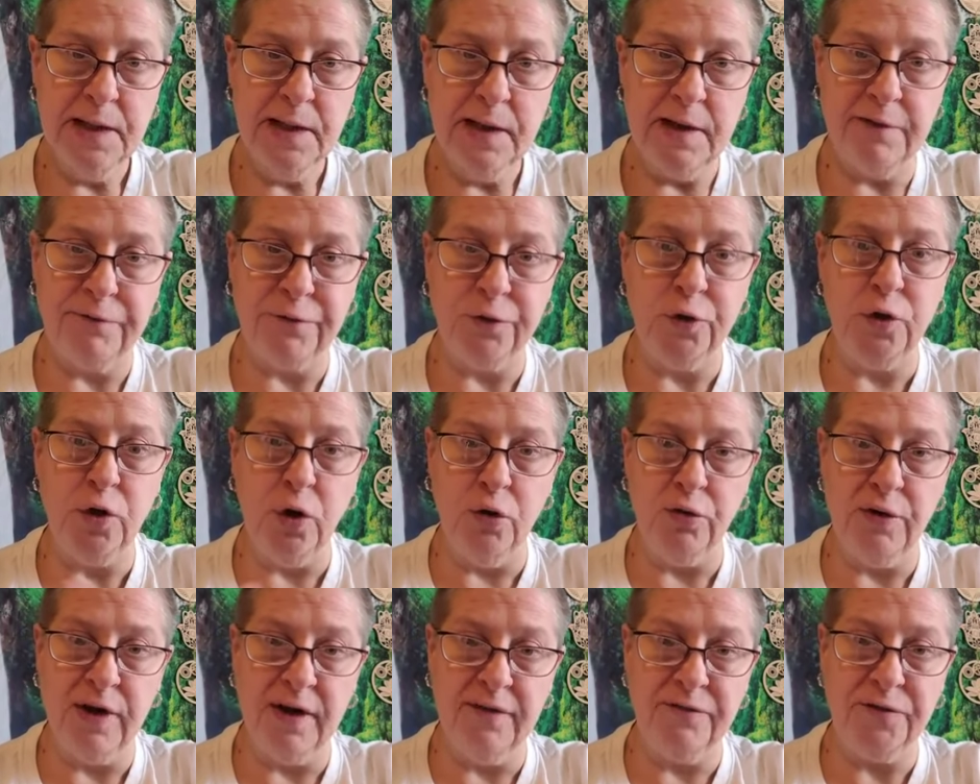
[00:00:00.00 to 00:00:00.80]
If you
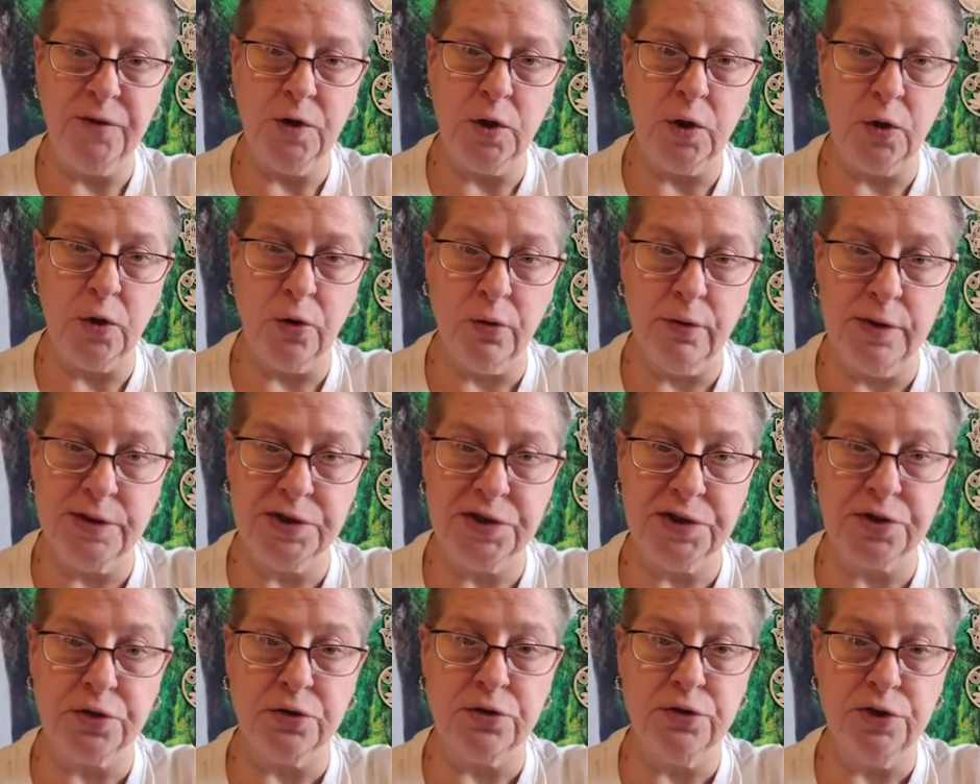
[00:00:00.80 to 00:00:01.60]
don't have the
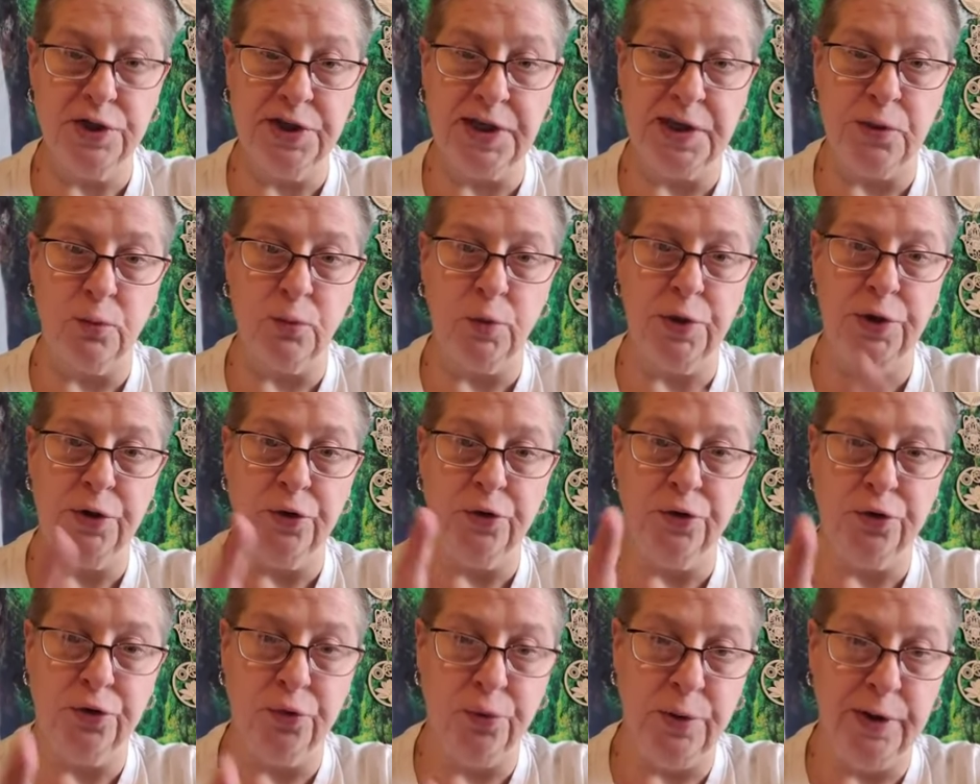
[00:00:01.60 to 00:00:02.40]
courage to look at what
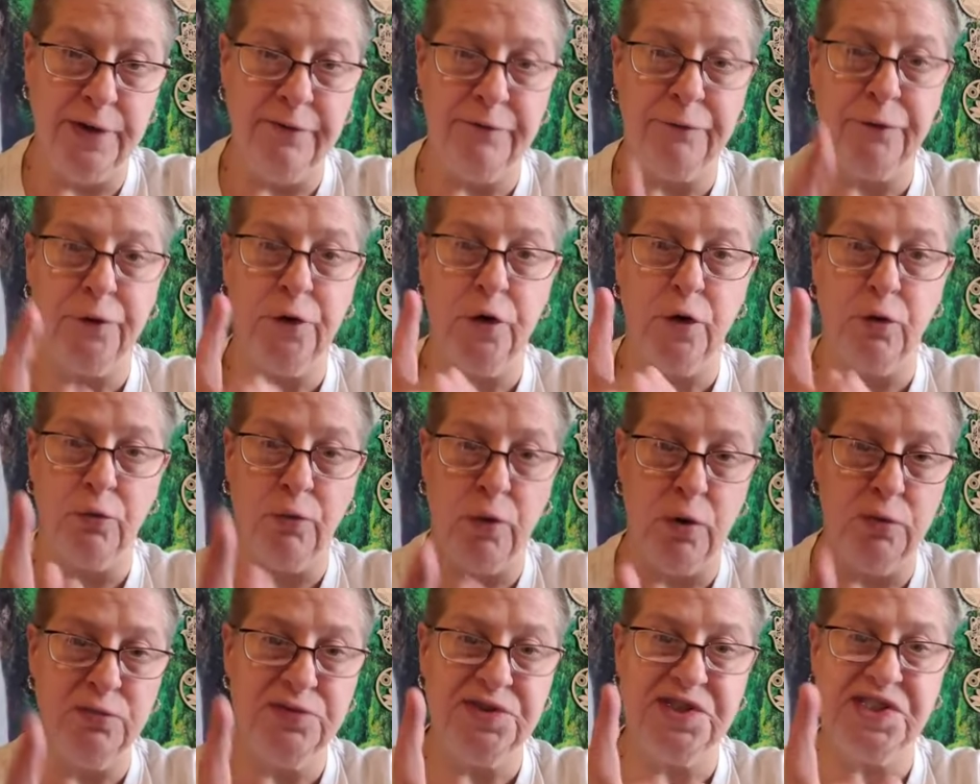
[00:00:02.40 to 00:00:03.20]
you're doing for
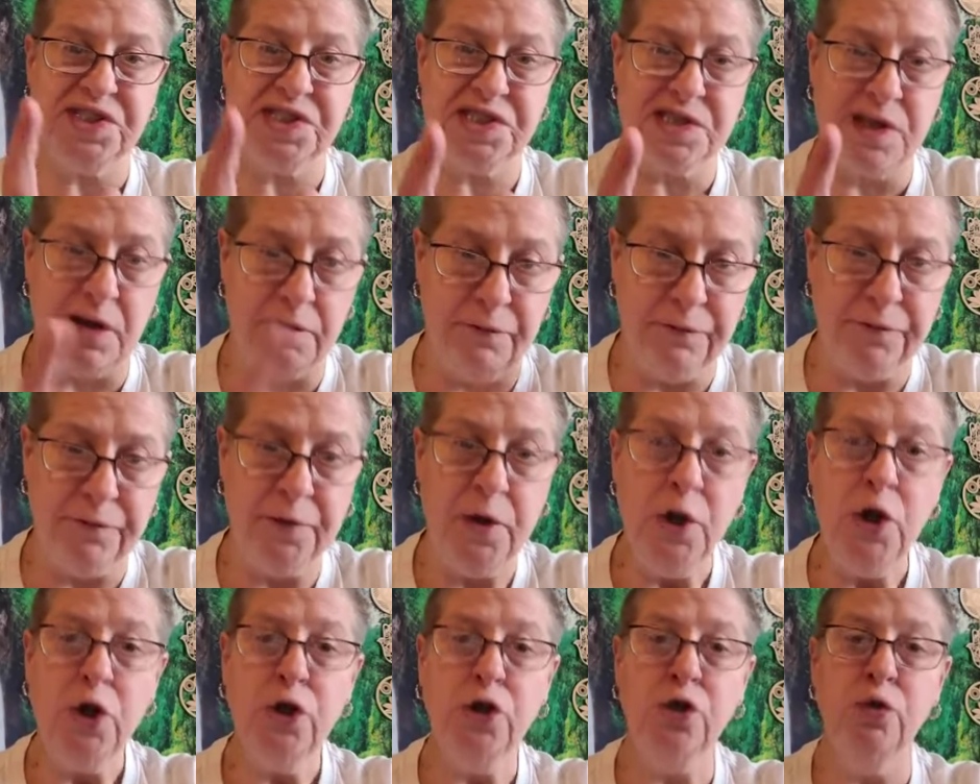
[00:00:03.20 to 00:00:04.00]
your own self,
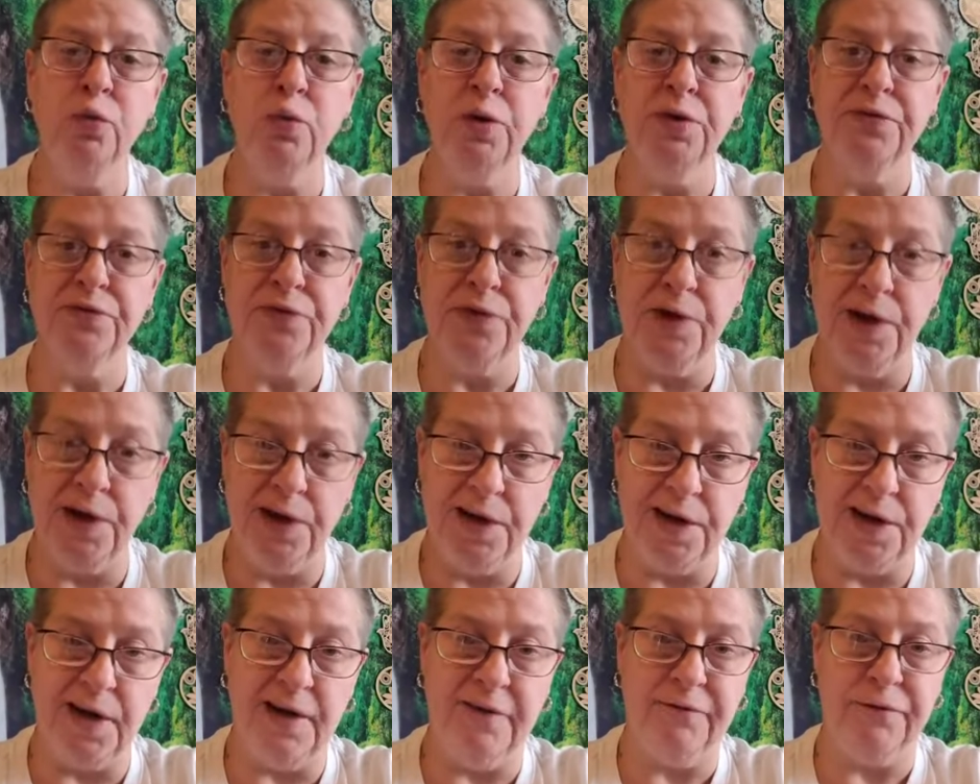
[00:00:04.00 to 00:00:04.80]
you will
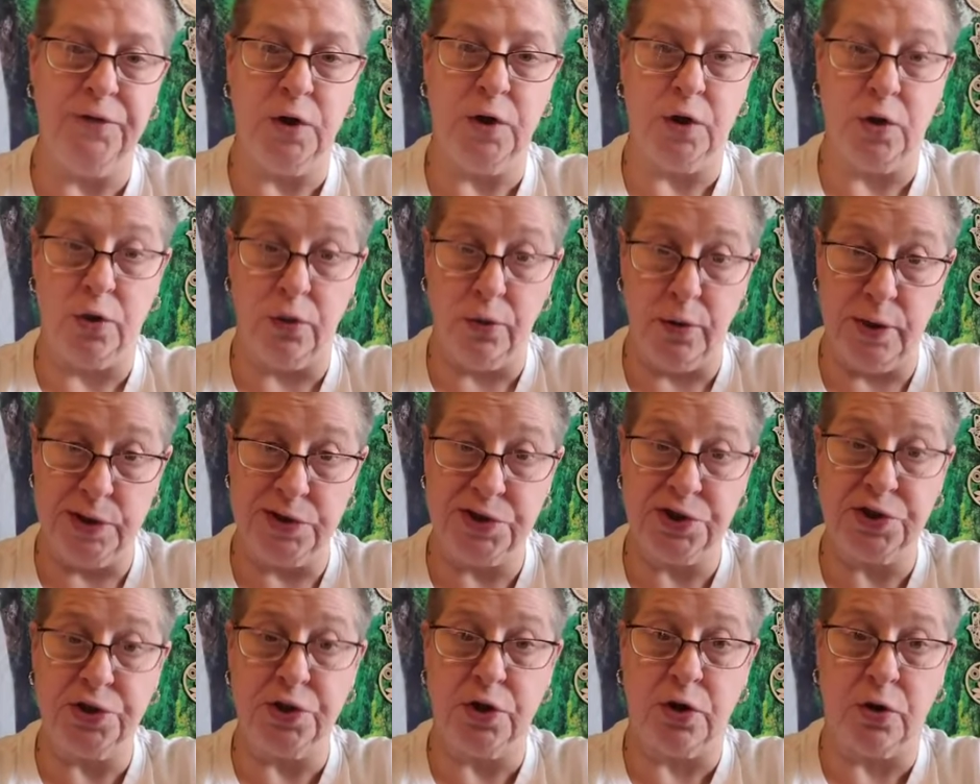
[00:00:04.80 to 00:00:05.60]
not have the
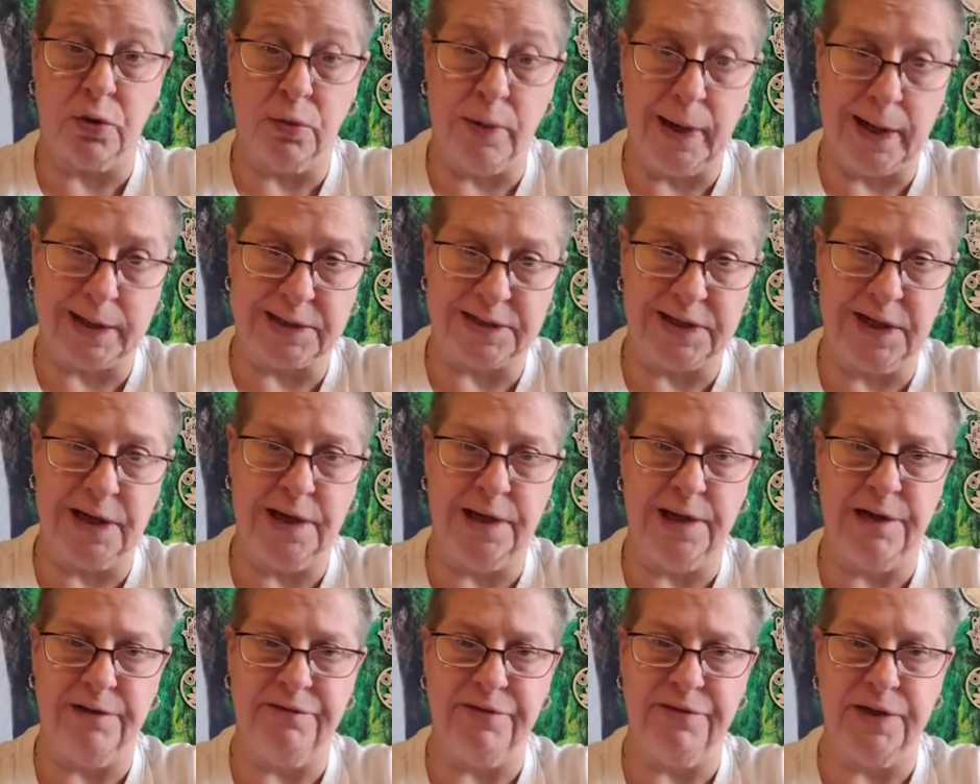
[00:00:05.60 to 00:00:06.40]
courage to correct
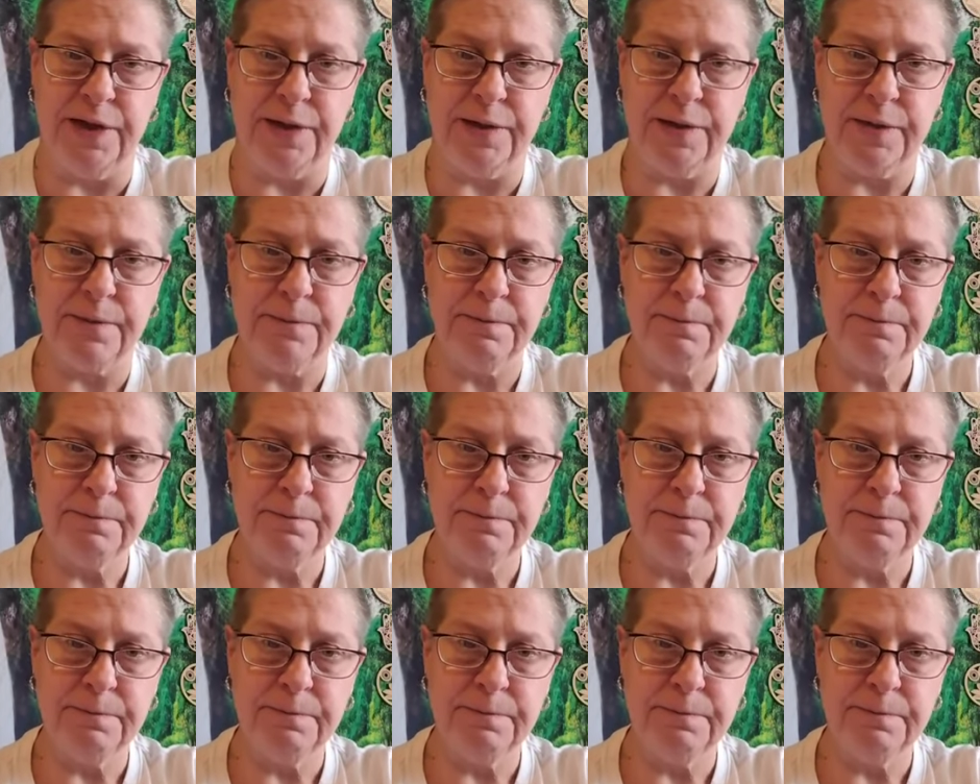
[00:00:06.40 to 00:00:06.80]
any of it.